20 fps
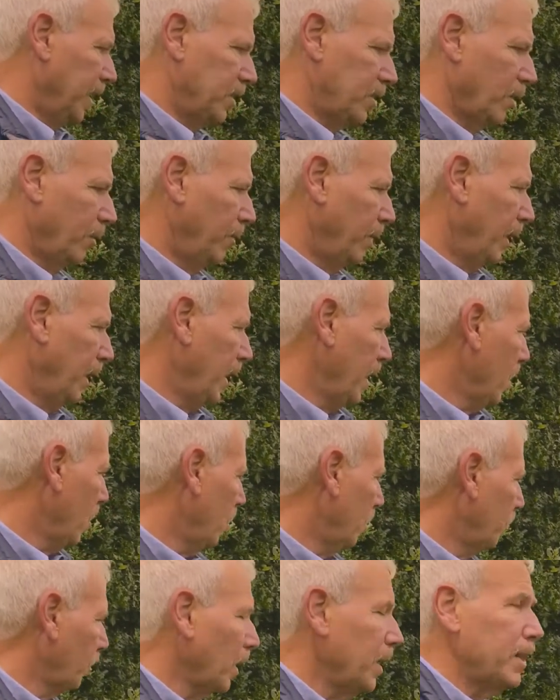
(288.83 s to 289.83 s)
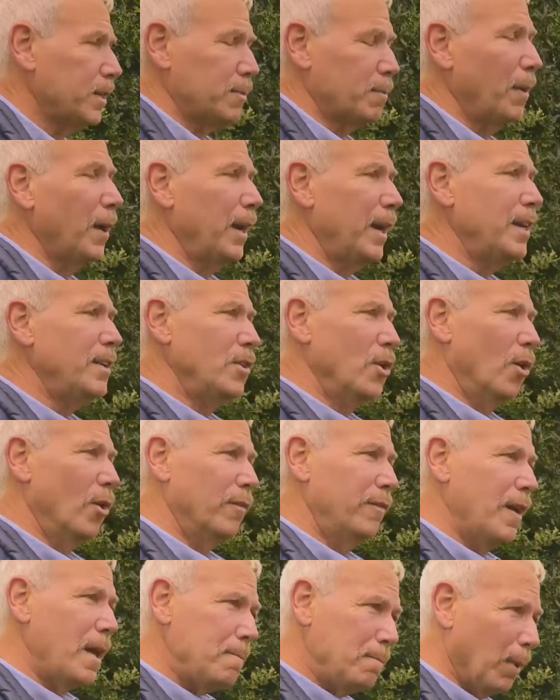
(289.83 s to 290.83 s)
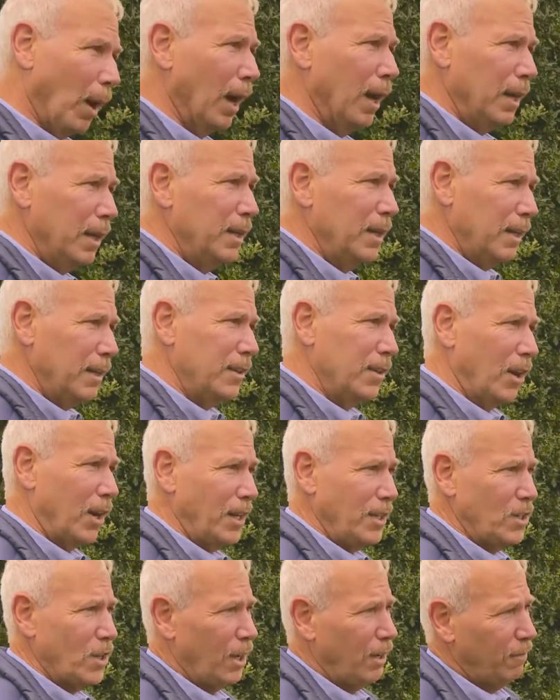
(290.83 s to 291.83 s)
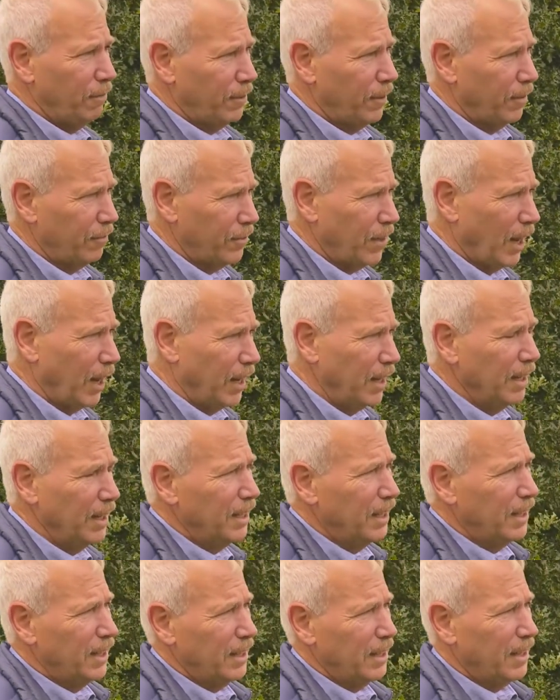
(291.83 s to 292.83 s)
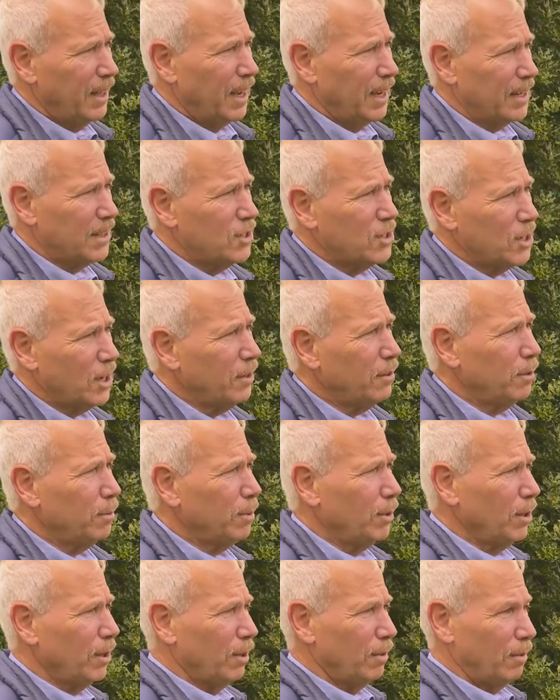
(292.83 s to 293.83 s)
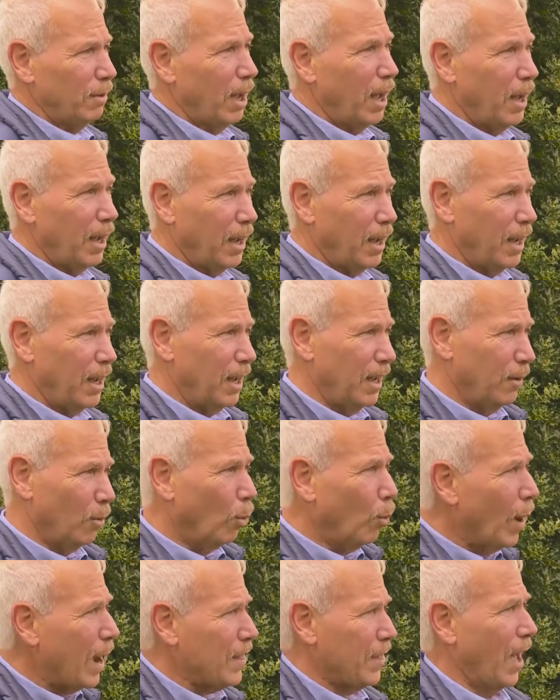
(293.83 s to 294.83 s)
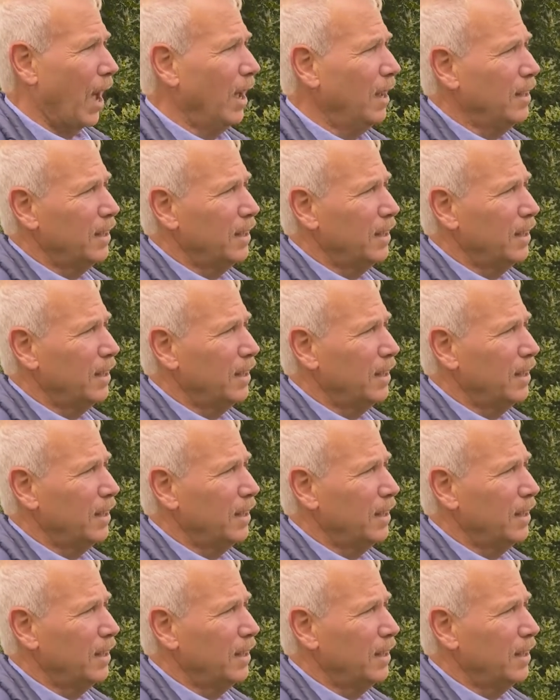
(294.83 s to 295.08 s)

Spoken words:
is a really hot place, but in November 1915 they had terrible weather,